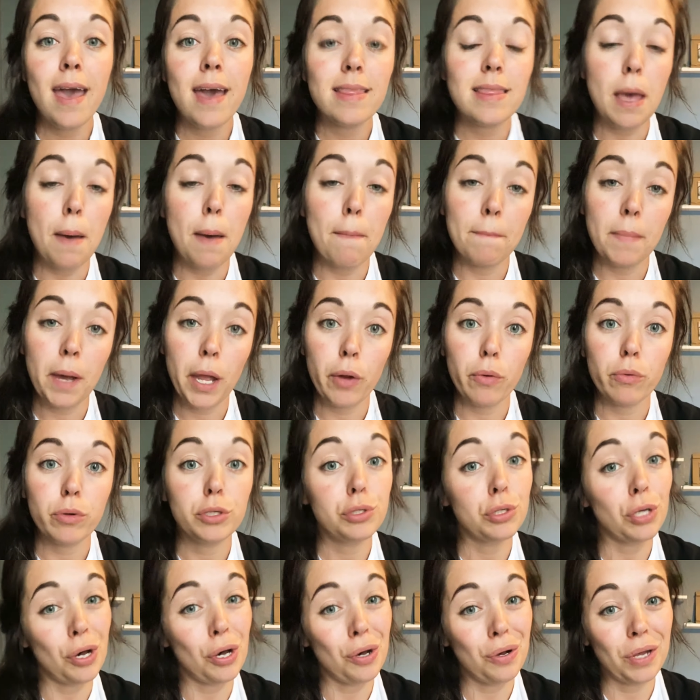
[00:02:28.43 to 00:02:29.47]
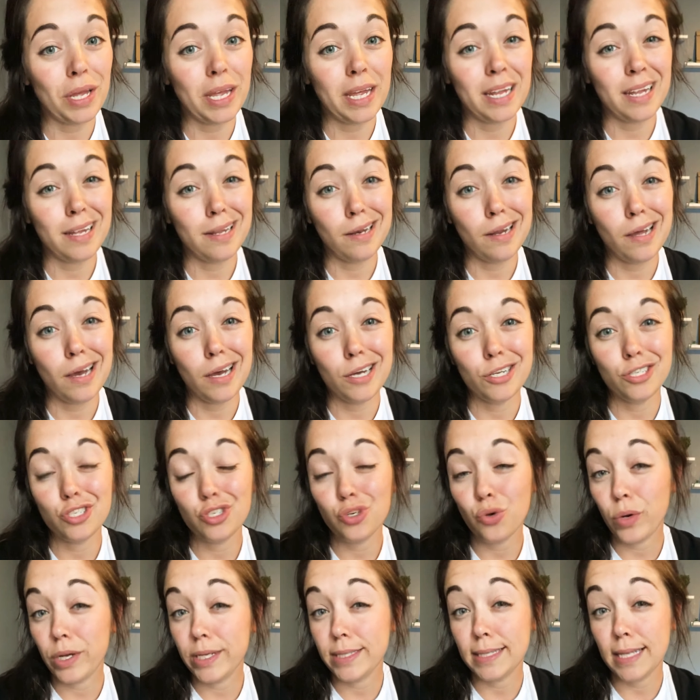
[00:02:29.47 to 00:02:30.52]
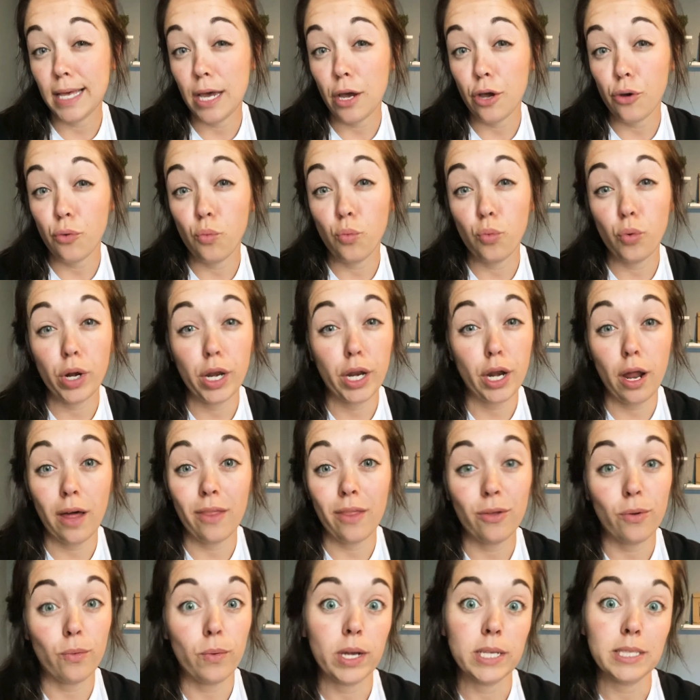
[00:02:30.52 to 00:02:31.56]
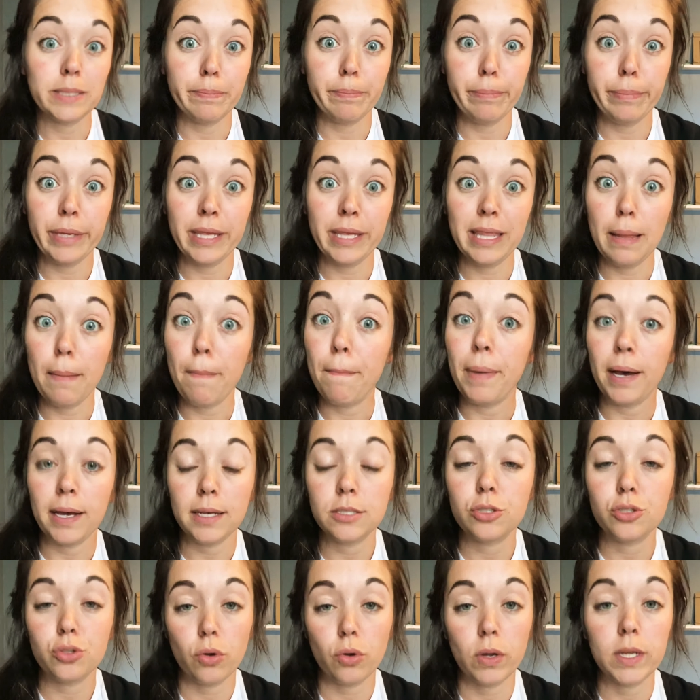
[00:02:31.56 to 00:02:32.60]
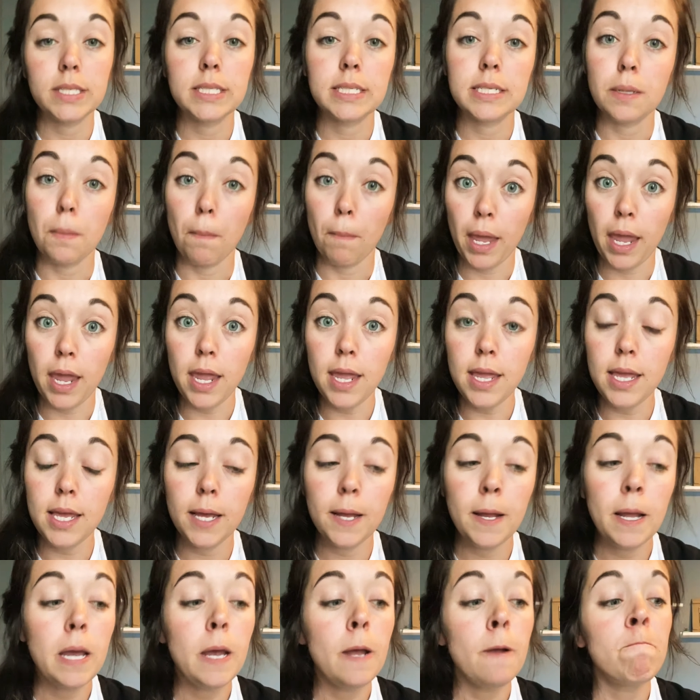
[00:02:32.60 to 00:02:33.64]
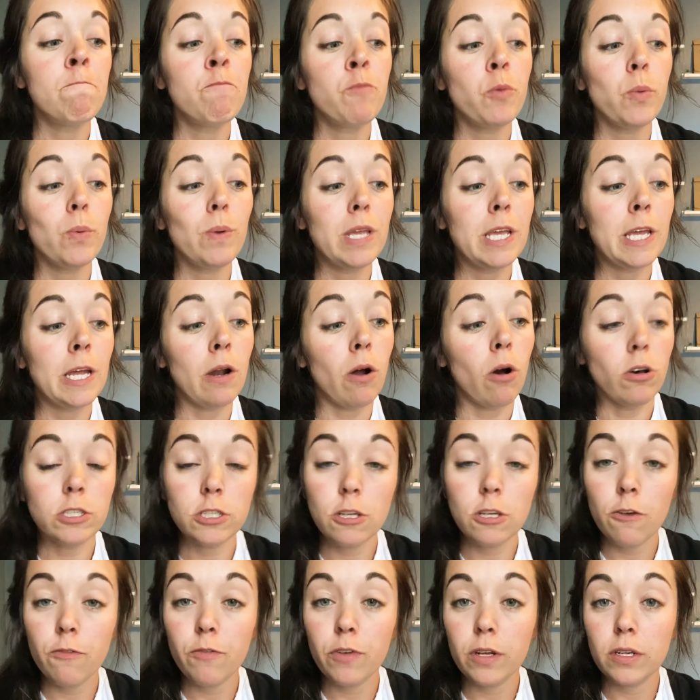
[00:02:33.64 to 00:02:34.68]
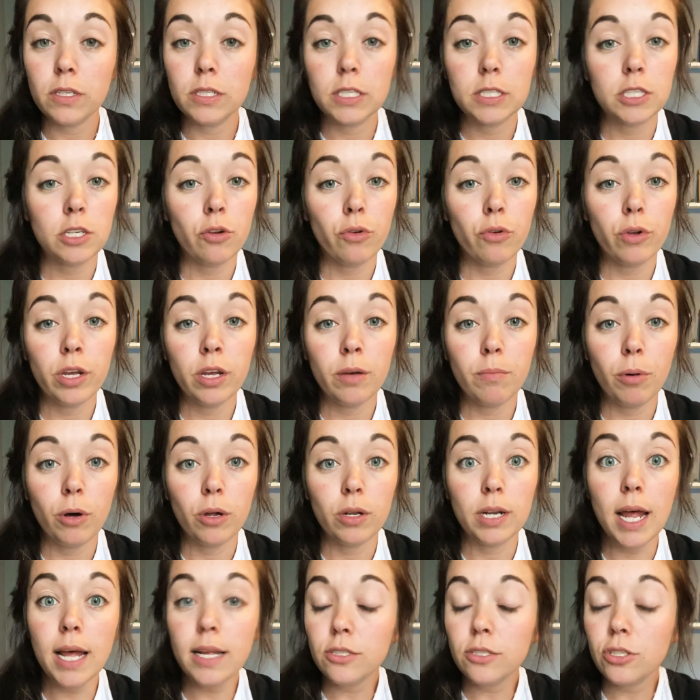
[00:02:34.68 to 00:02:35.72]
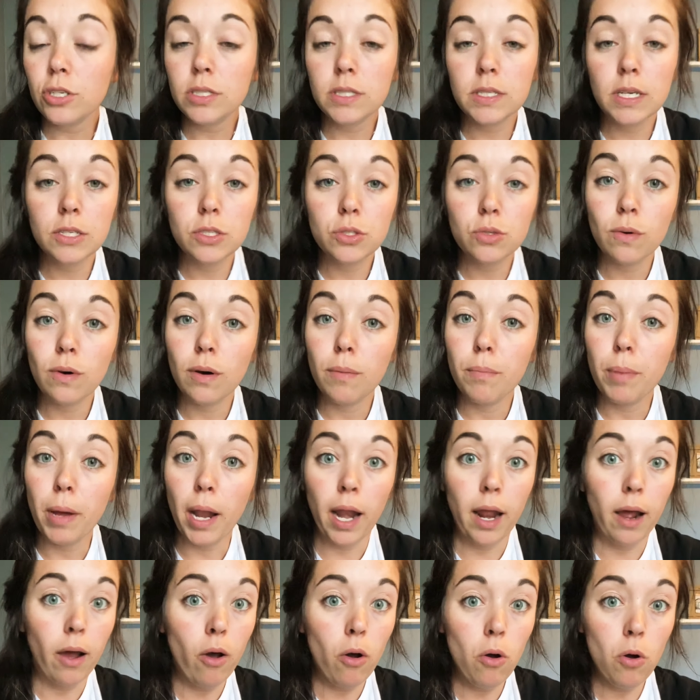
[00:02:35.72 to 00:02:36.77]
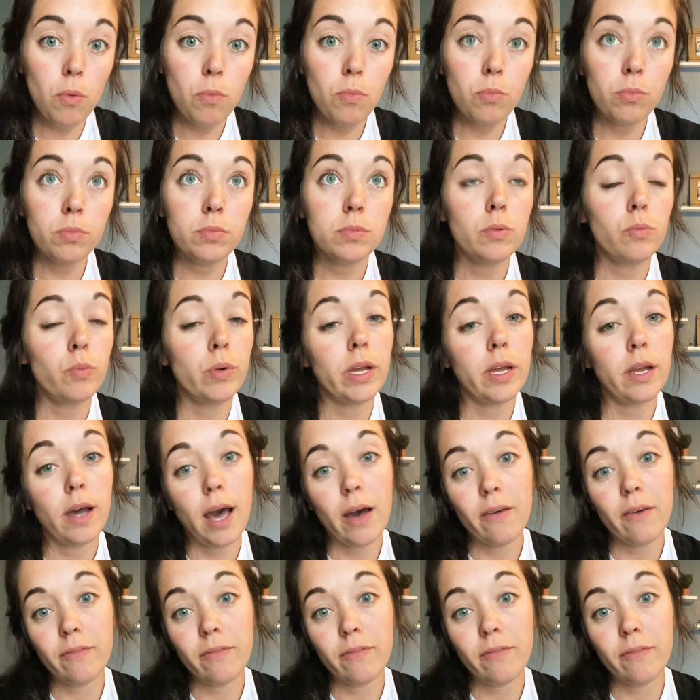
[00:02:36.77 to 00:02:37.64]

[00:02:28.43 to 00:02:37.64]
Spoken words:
that might result in a choice that wouldn't otherwise be the best choice to make. We can also feel disagreeable, not just at school, but at home. A